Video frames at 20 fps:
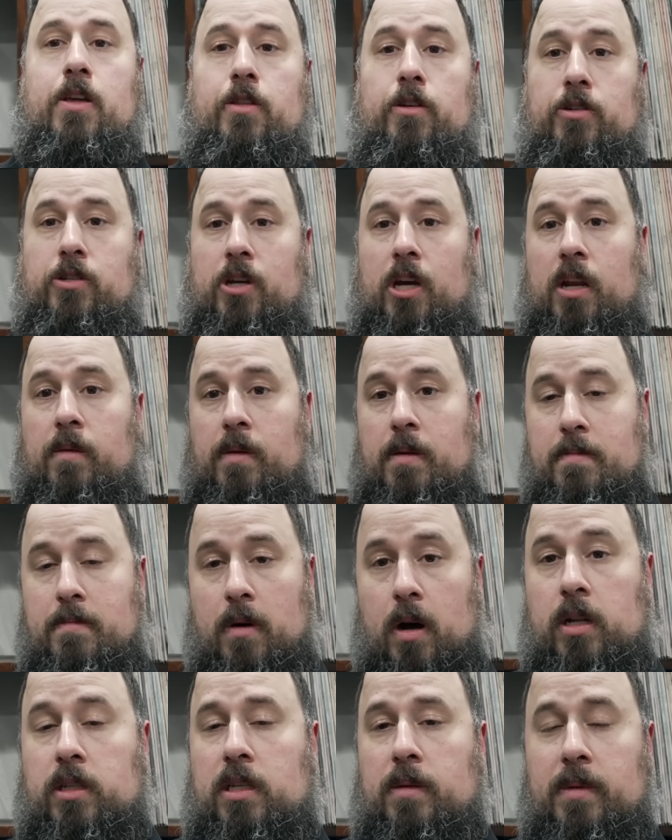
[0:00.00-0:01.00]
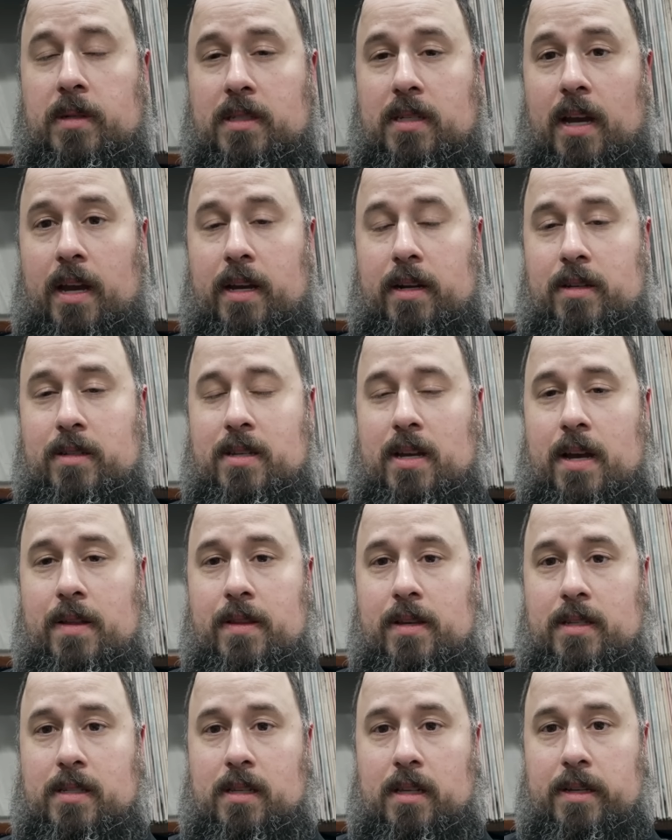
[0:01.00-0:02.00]
There's going to be multiple titles on
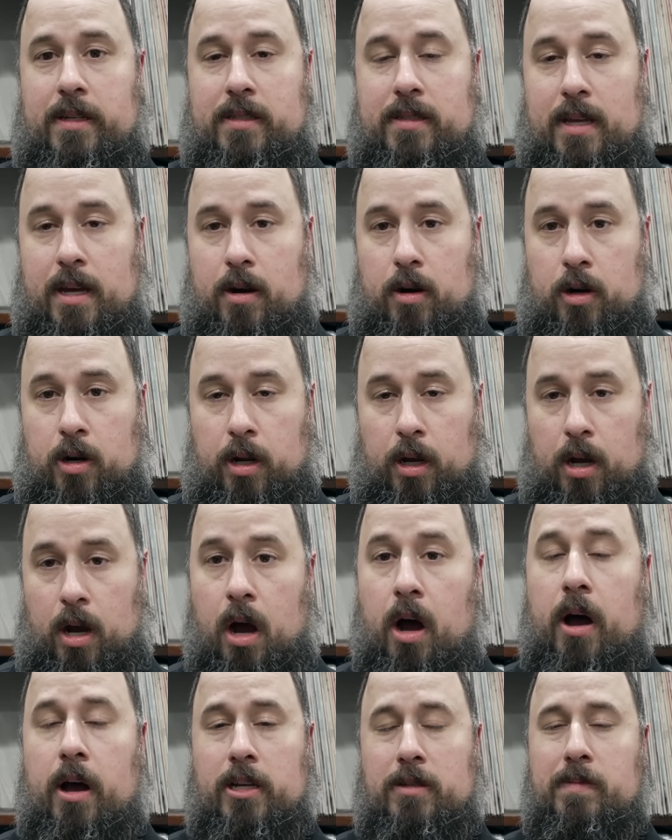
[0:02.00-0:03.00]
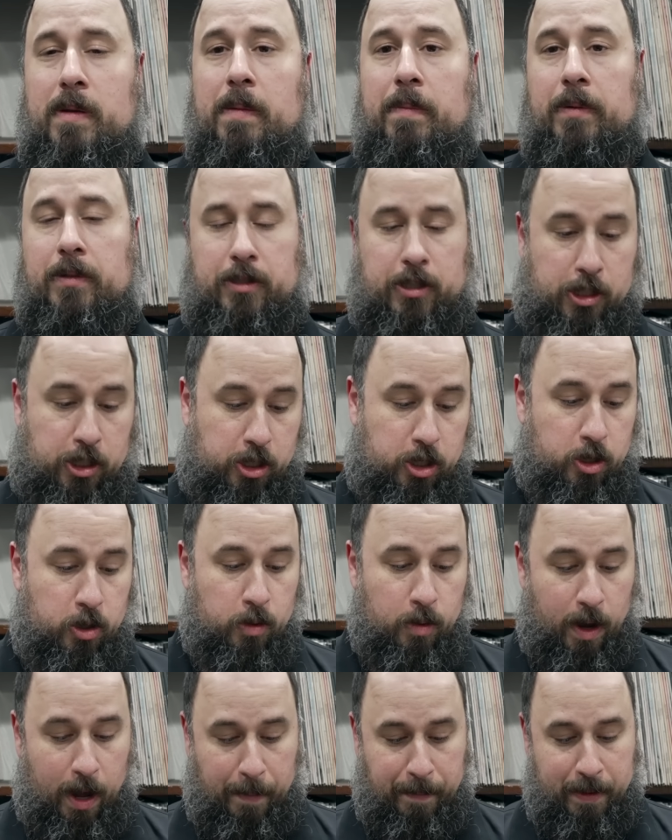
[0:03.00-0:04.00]
this list that are going to cause people to
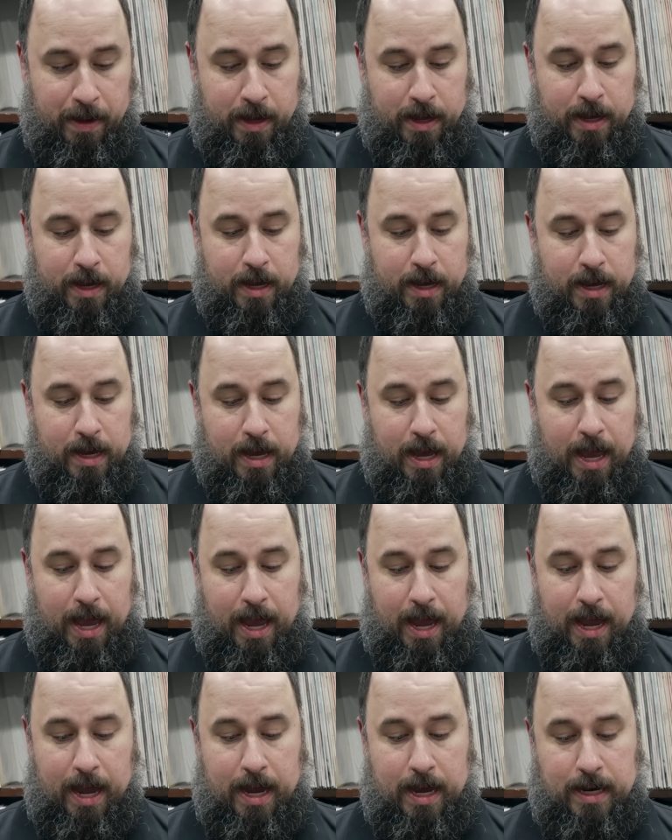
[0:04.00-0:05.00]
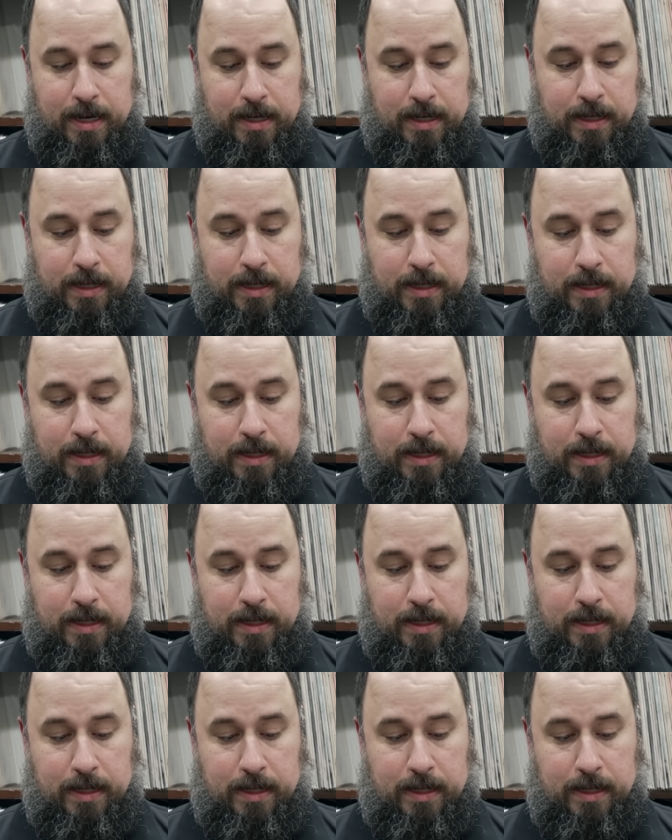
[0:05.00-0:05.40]
queue up. And